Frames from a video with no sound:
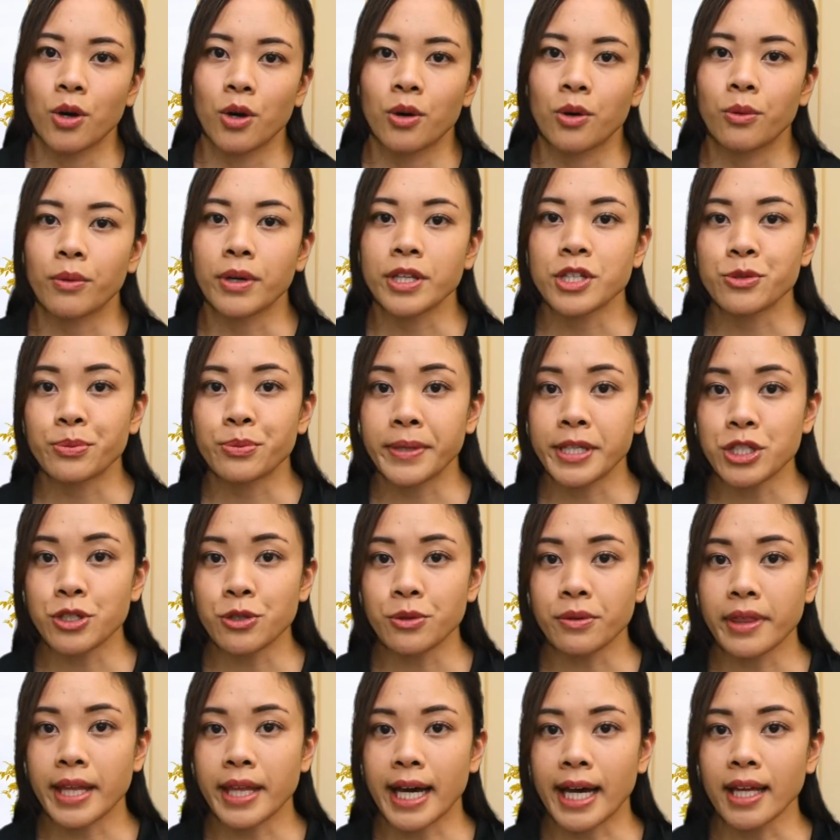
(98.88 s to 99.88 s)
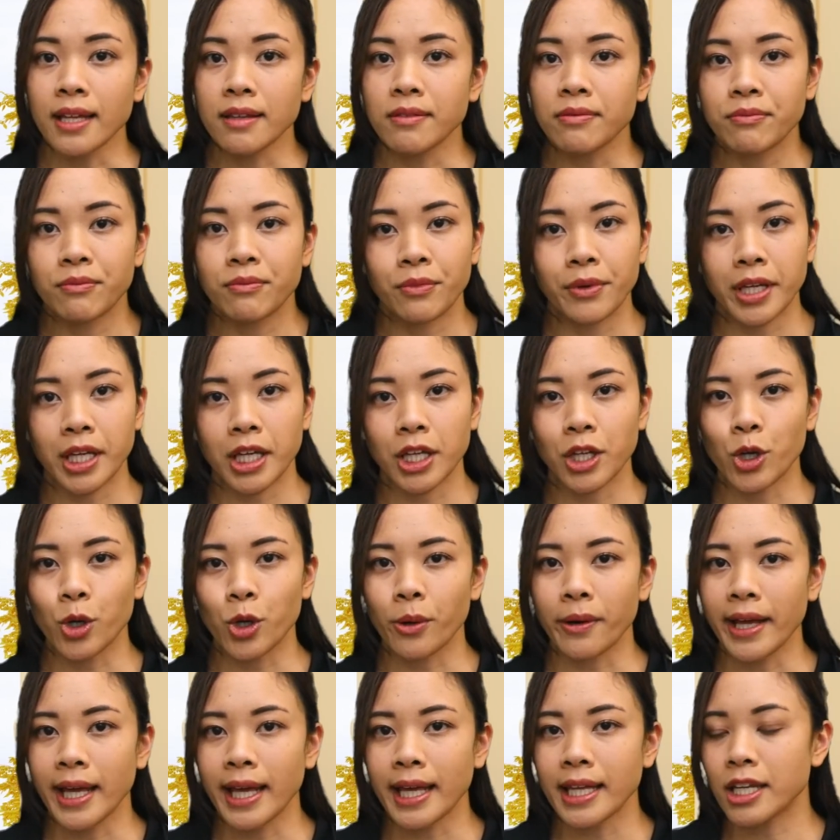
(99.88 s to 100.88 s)
Once we do that, we can go
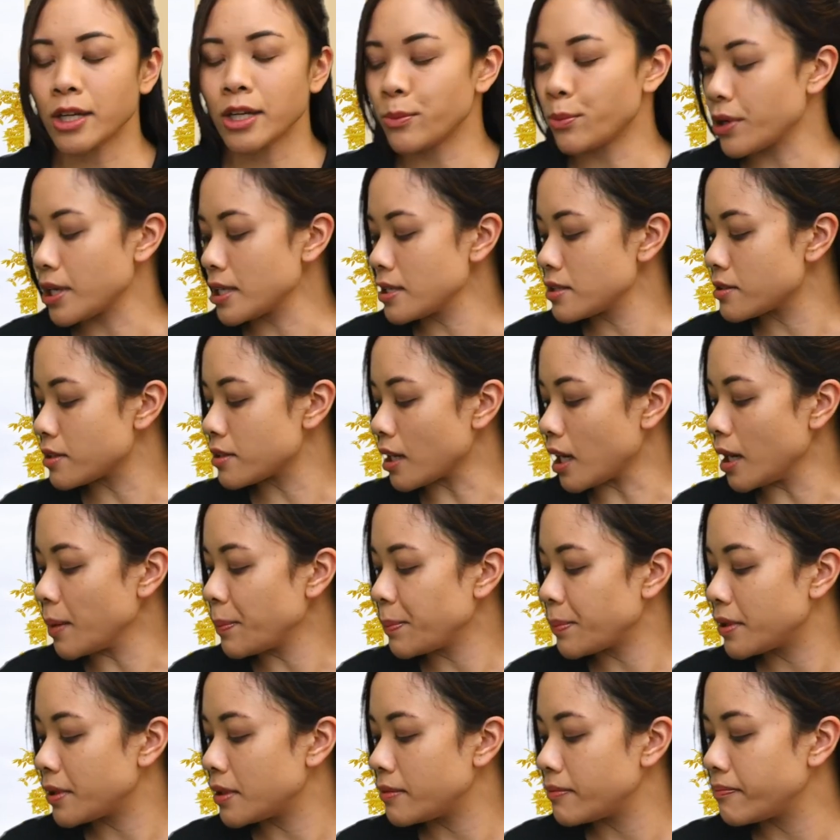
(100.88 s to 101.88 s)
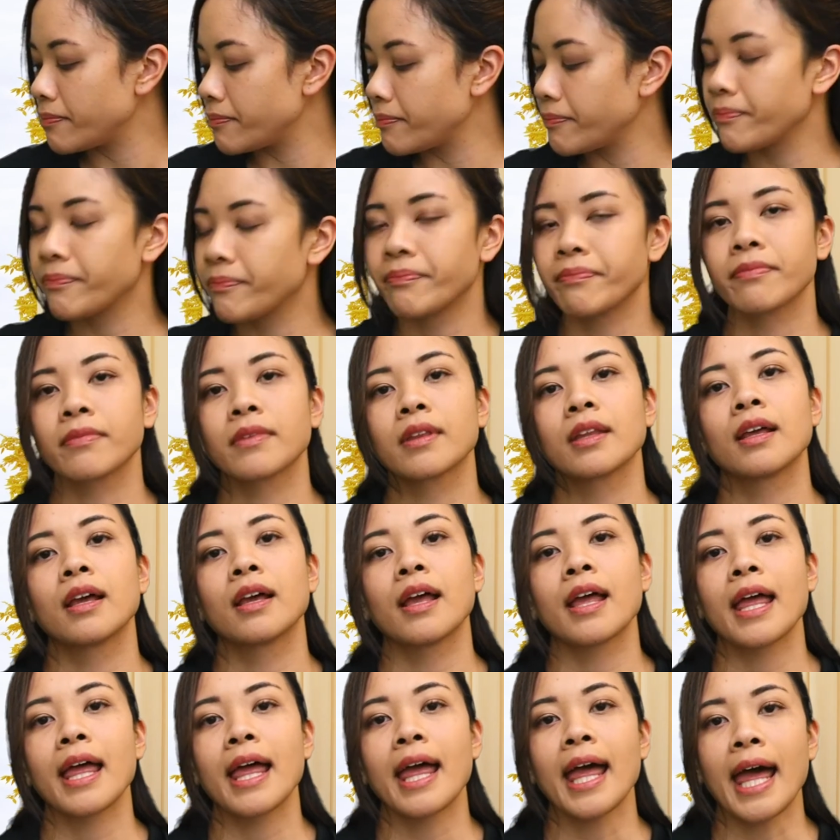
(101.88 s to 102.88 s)
ahead and press stop.
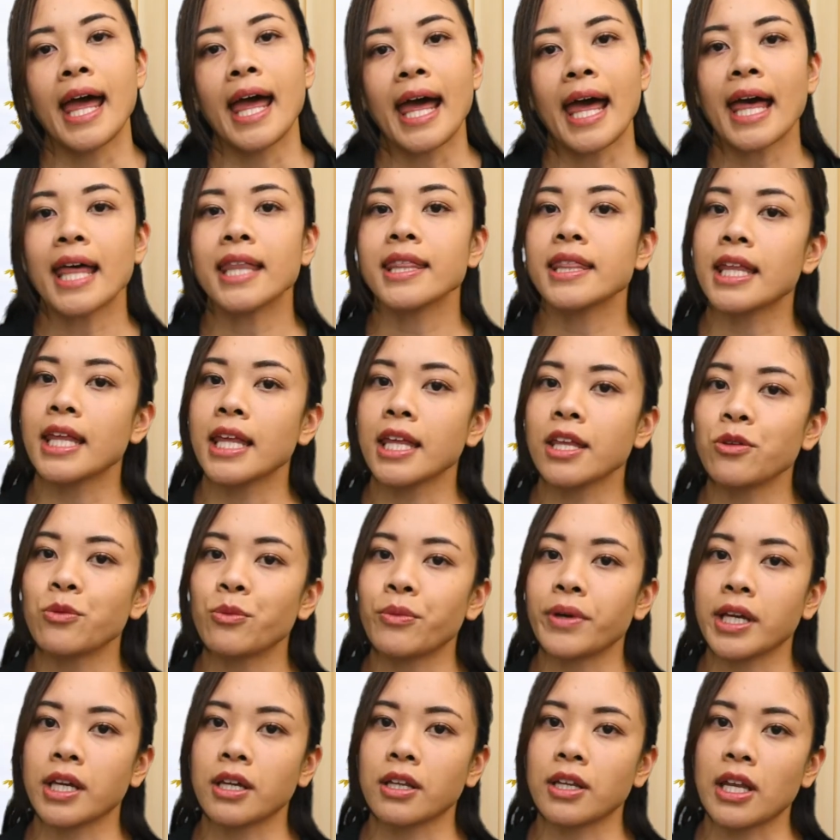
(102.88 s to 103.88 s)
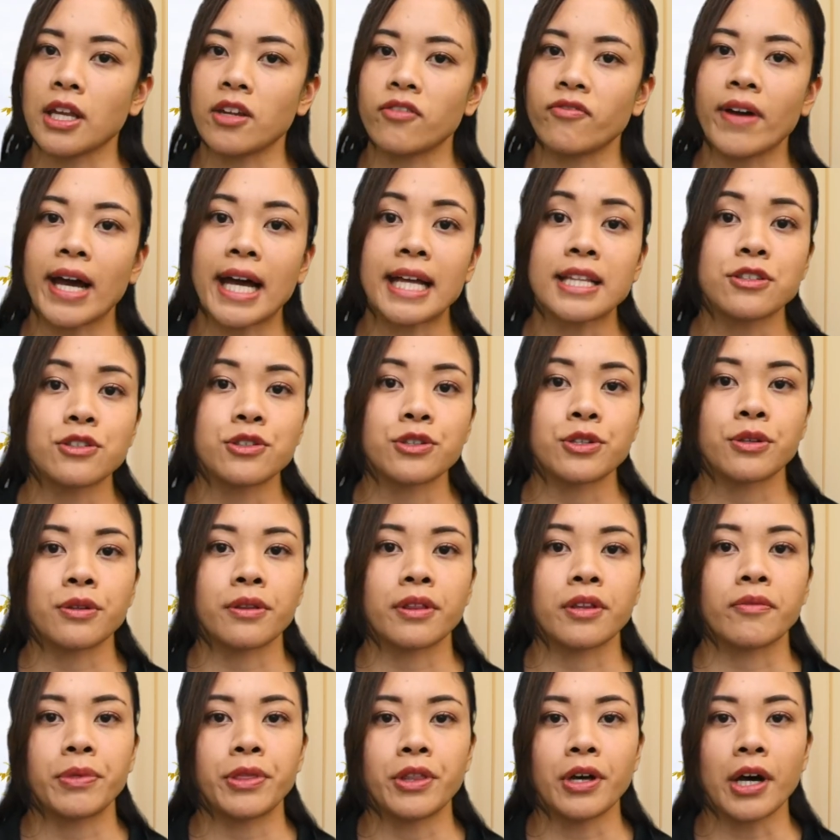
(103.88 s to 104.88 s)
And then we can advance to
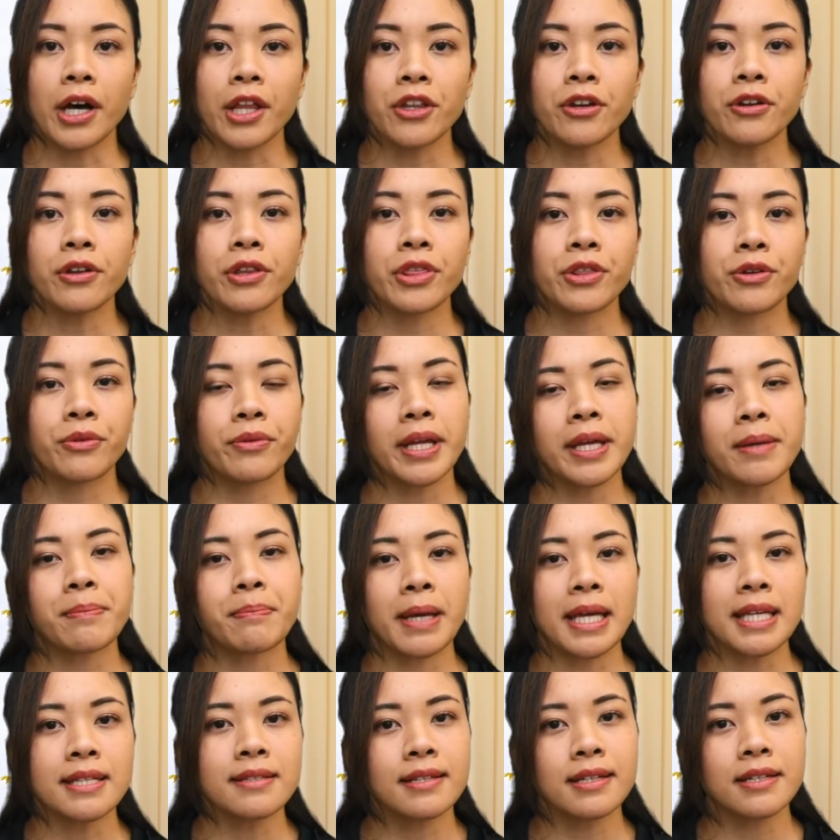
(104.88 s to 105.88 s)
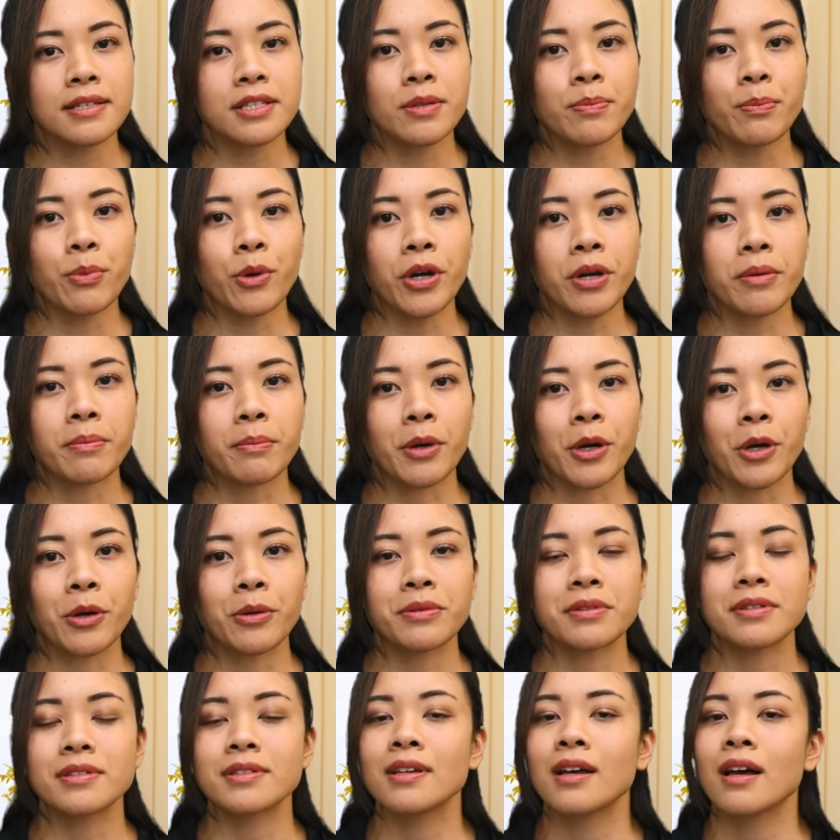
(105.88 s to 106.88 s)
the other three basic support
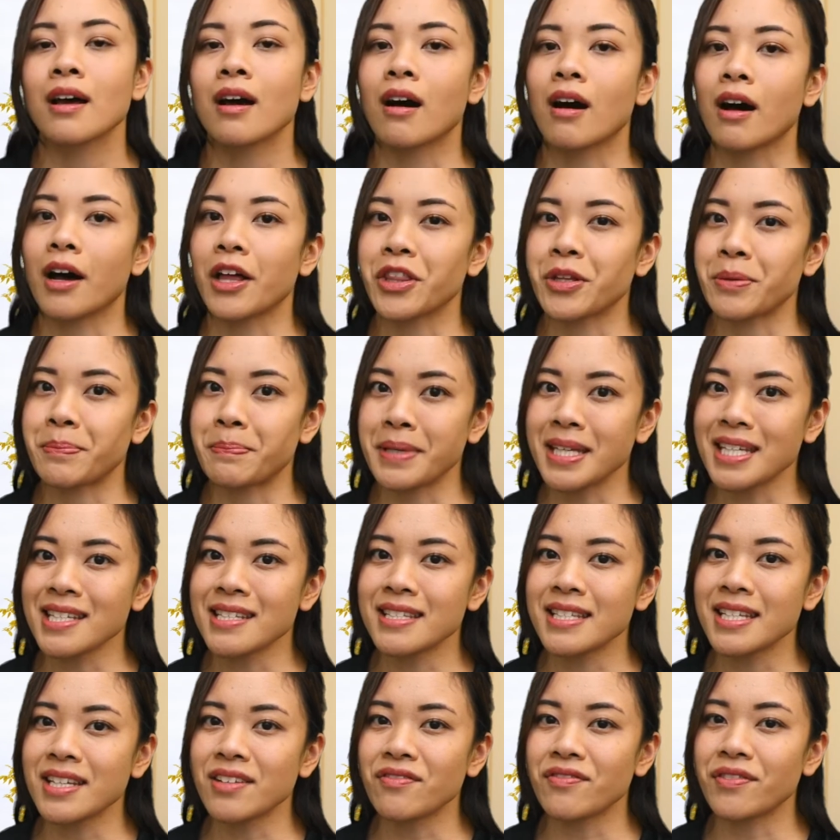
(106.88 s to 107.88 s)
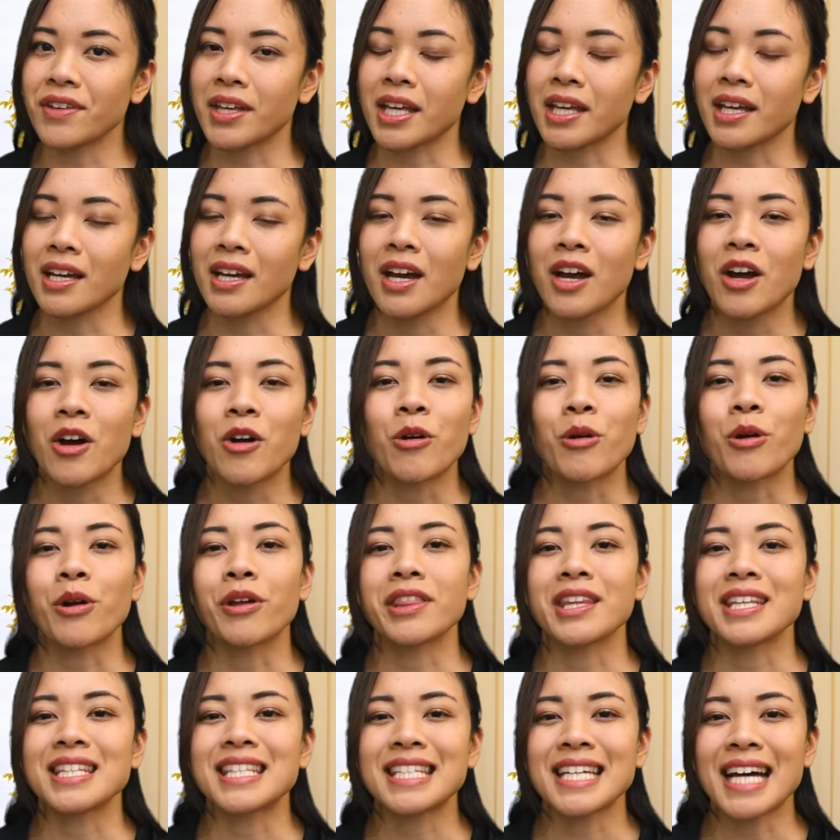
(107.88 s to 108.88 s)
modes on the BCV or
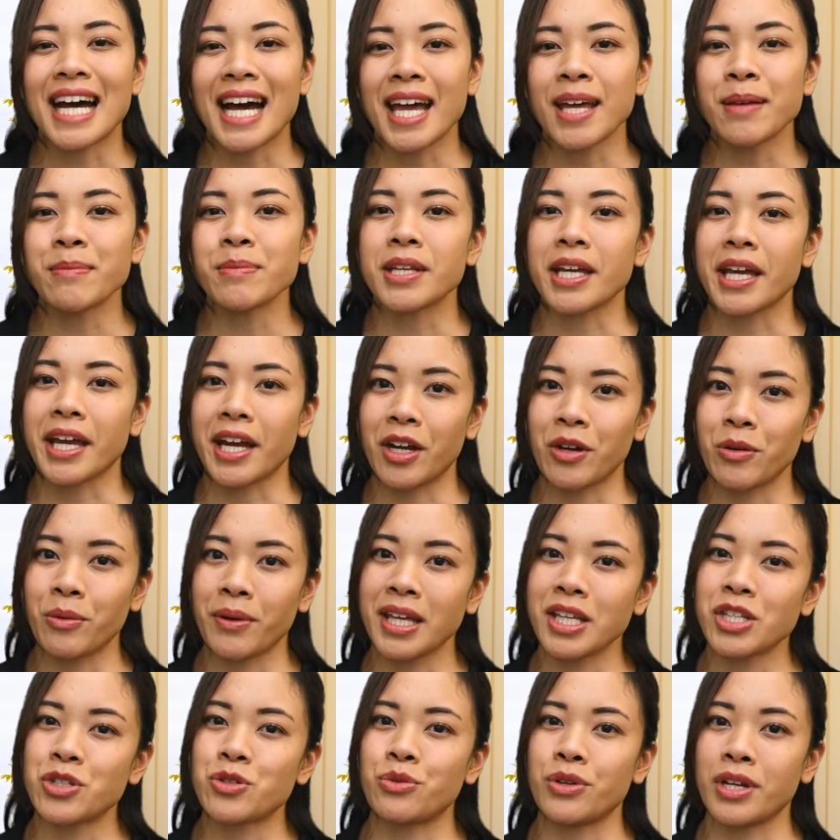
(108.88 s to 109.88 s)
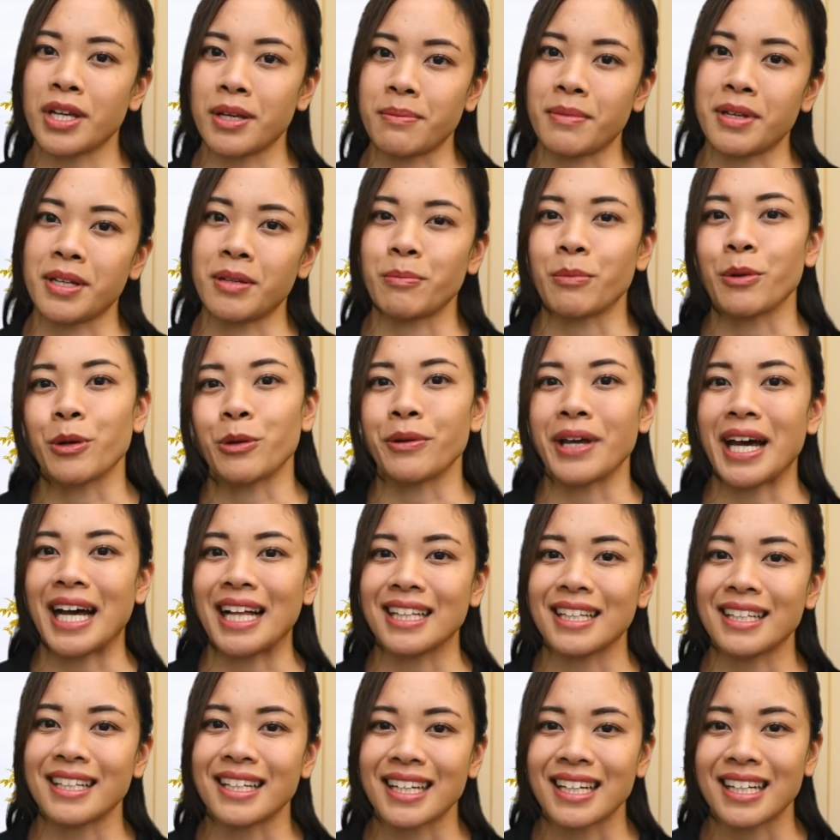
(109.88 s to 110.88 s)
the timed airway treatment
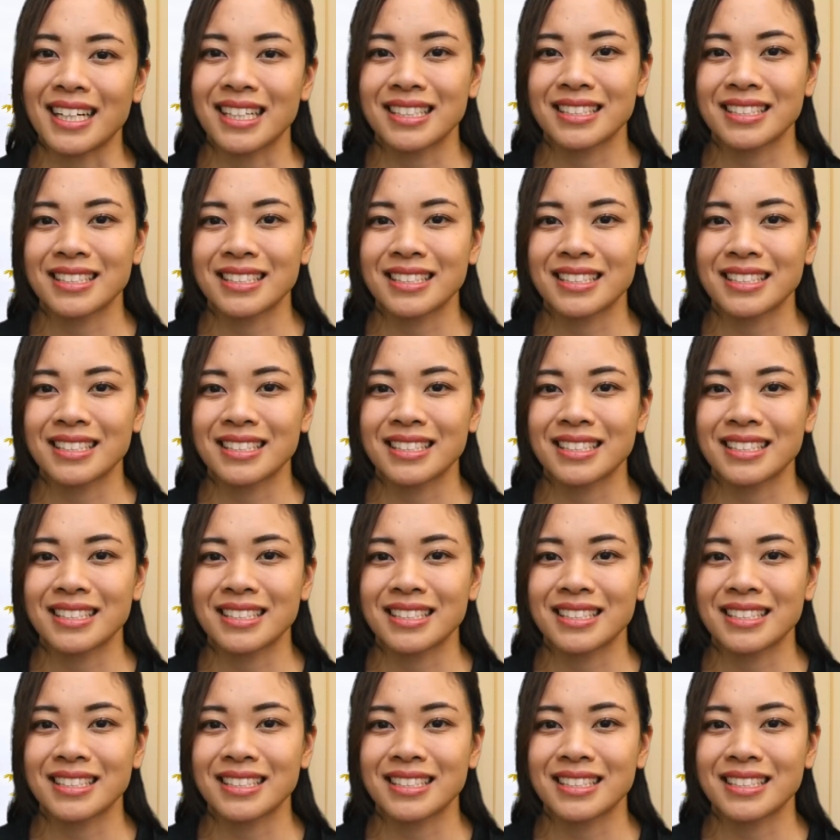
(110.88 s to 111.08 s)
modality.